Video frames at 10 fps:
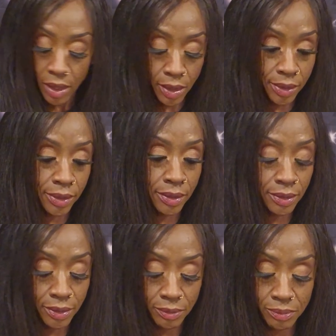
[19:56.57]

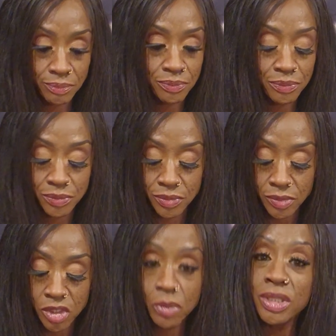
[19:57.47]

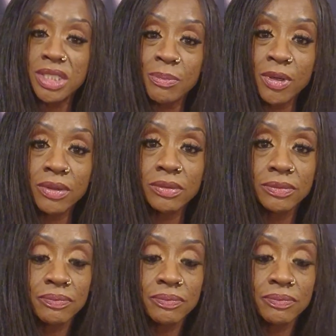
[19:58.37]
Should we dip her?